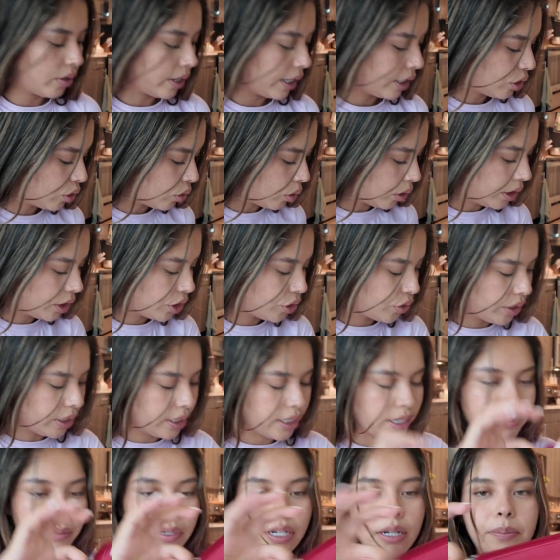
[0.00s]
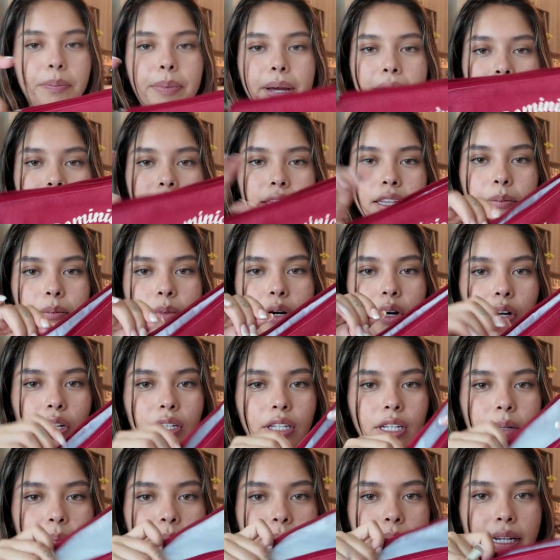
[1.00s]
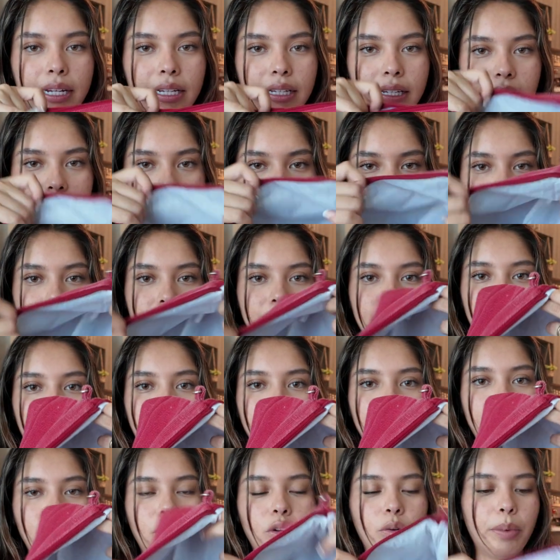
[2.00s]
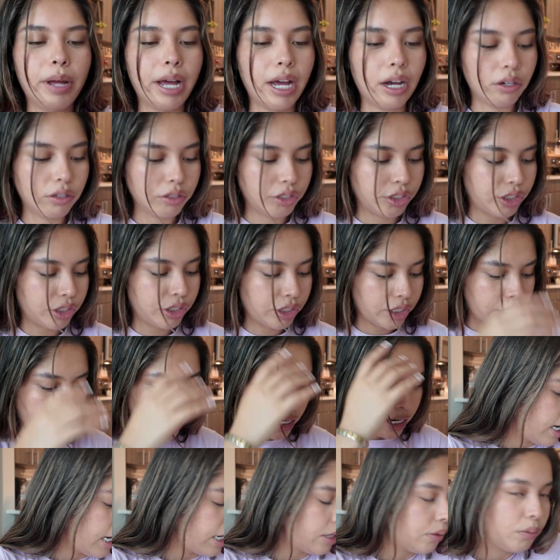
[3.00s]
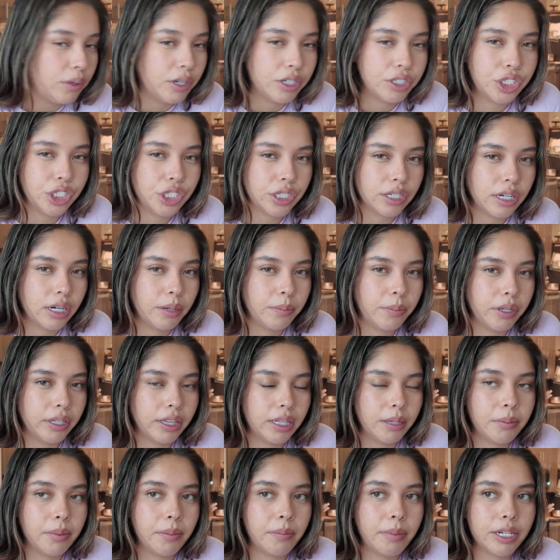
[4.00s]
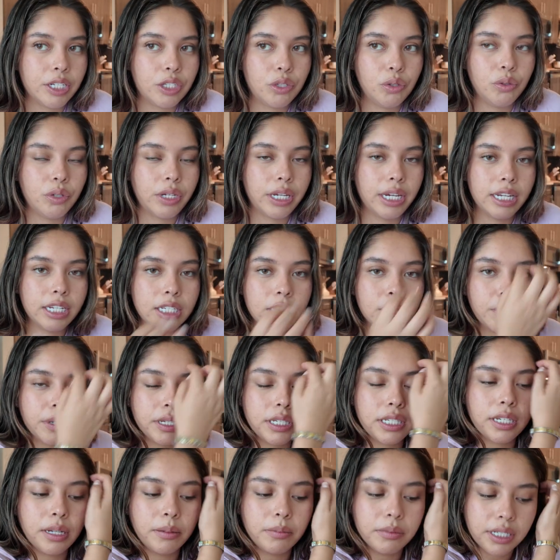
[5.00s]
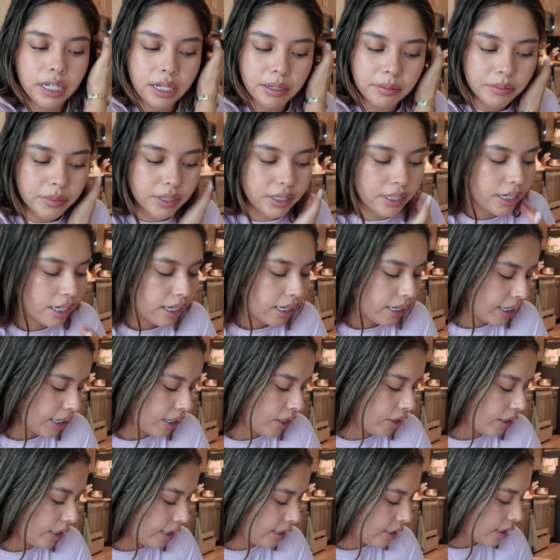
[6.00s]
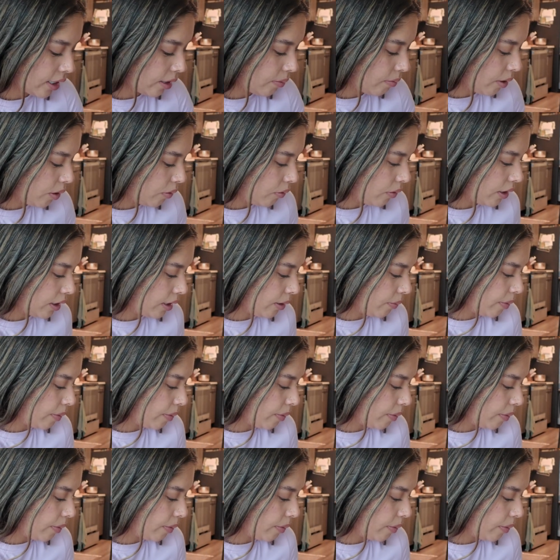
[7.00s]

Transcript: Okay, toiletries, I'm gonna pack them all up in this little pouch. I was just gonna put them in my suitcase, but sometimes airlines can be really